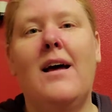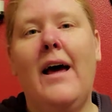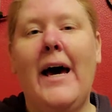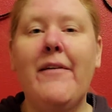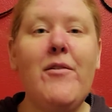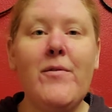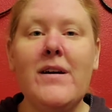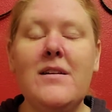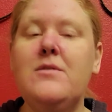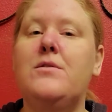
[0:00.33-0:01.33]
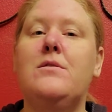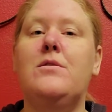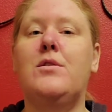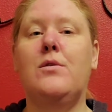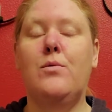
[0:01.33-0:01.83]
Hi everyone.
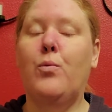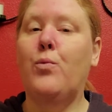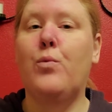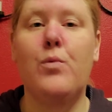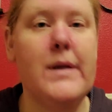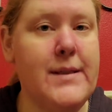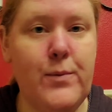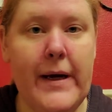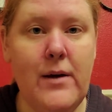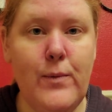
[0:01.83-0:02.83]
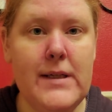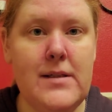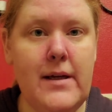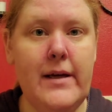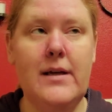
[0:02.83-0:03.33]
So it's weigh-in Wednesday.